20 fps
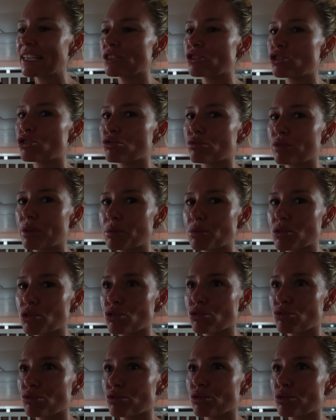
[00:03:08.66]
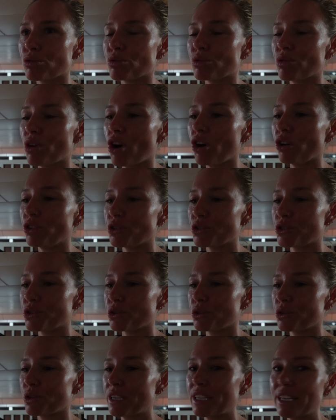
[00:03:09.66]
it dripped through
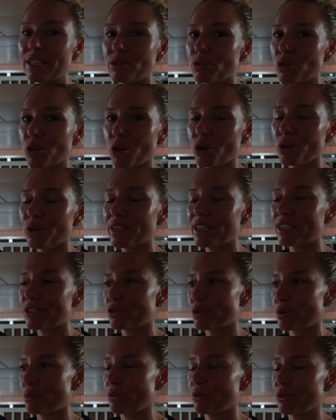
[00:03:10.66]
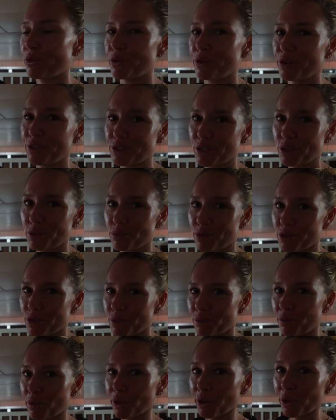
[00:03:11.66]
onto, he didn't know, and it dripped through onto the
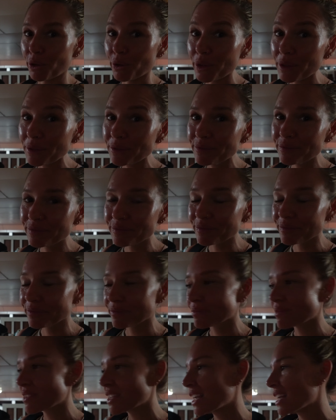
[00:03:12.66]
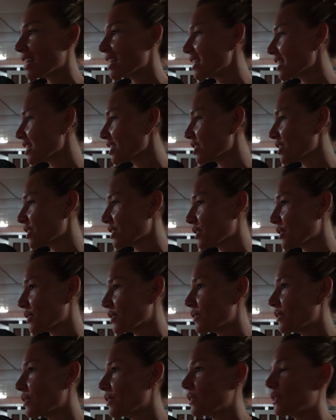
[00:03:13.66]
person below him.
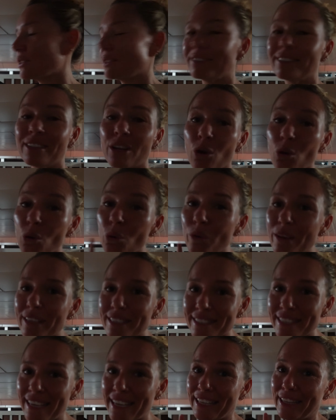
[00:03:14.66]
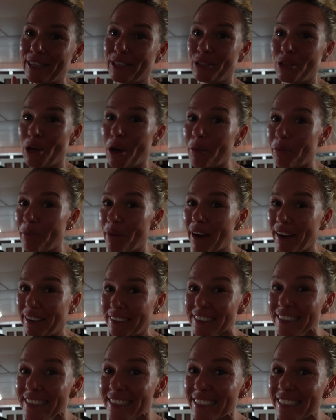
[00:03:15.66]
So always take the top
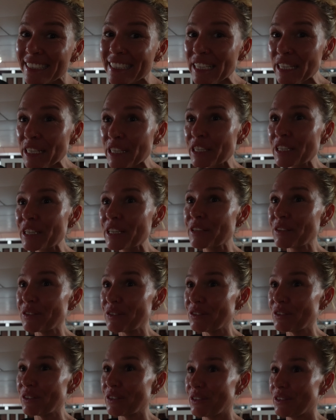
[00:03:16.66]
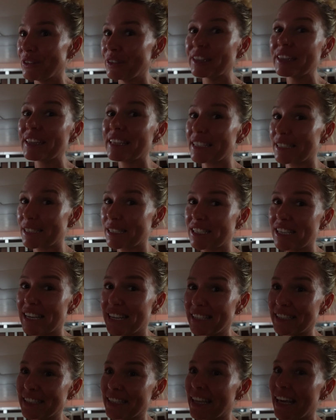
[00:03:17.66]
bunk if there's a
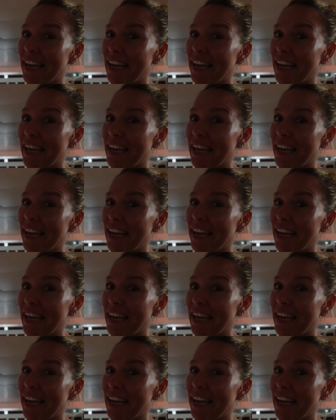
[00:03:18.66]
chance of